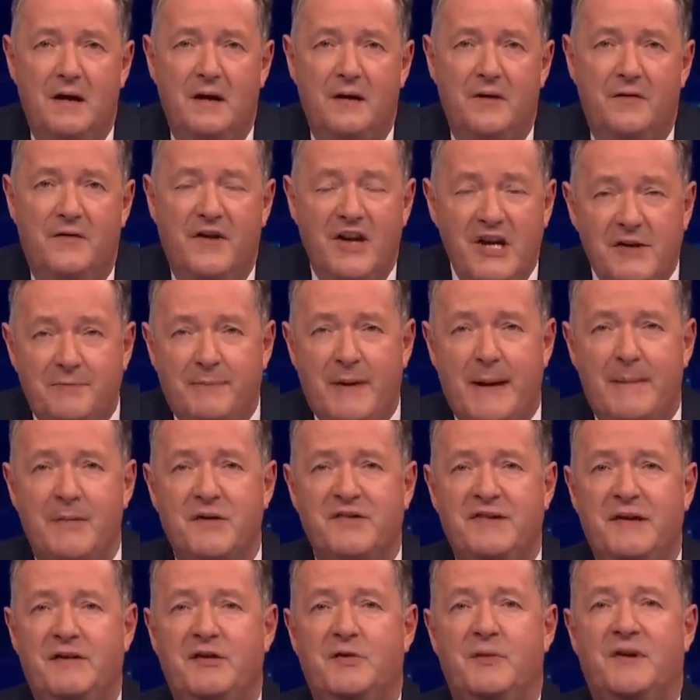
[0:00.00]
these people
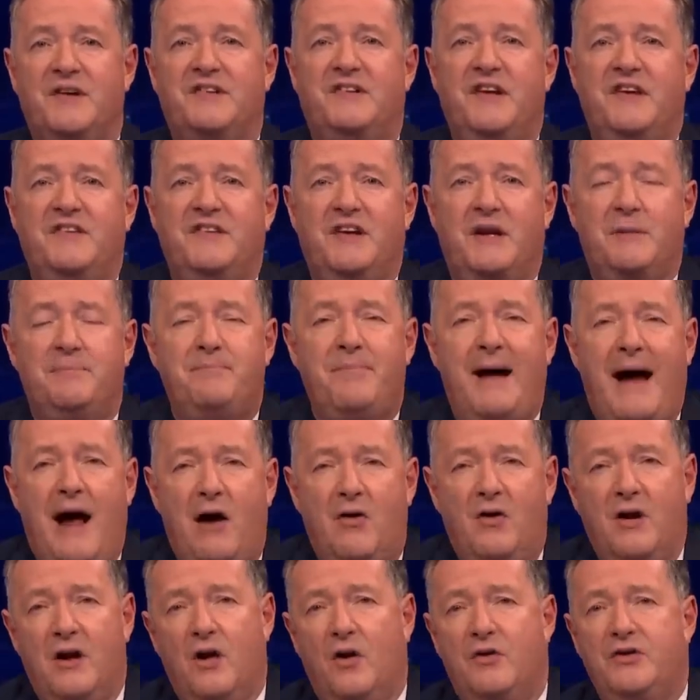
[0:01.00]
seem to exist in a
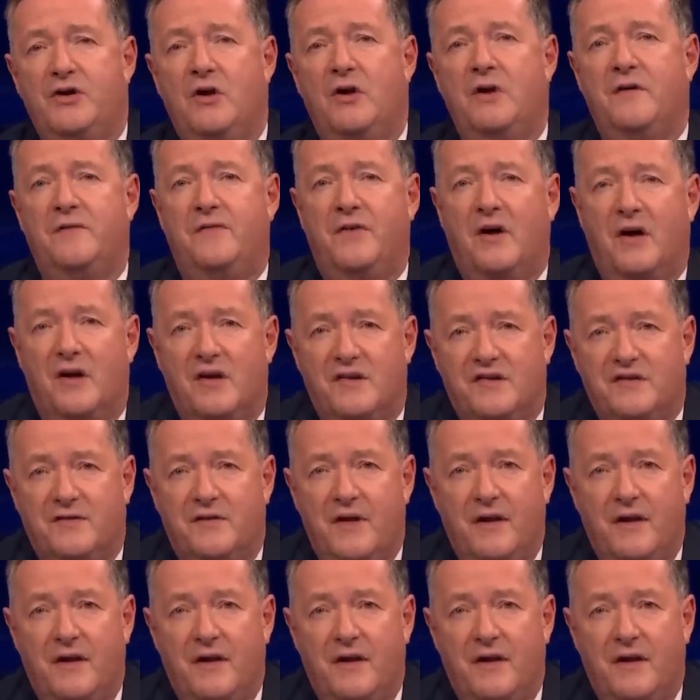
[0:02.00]
parallel universe.